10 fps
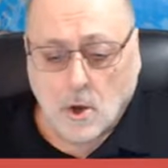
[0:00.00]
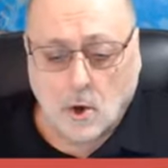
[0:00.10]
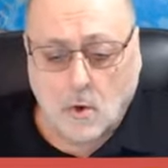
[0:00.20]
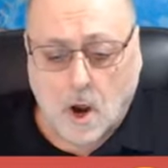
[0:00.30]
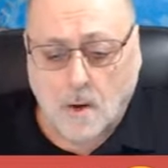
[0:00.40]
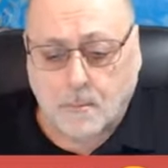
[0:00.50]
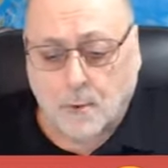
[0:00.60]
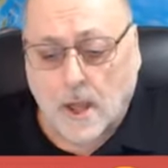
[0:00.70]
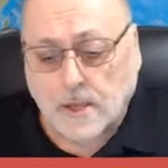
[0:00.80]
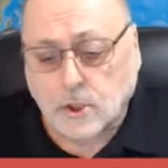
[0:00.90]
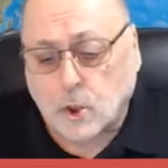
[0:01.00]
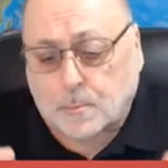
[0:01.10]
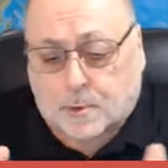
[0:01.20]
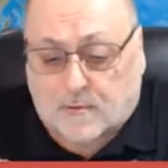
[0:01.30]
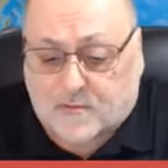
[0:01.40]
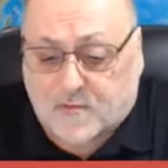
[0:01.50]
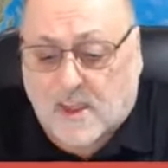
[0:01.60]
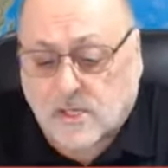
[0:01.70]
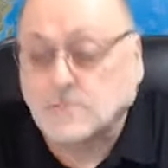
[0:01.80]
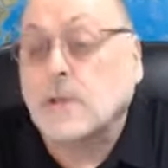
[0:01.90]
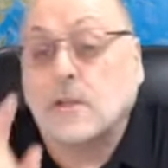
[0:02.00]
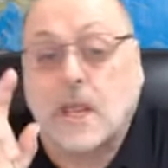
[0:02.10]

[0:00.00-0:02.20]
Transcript: who are brought to perfection.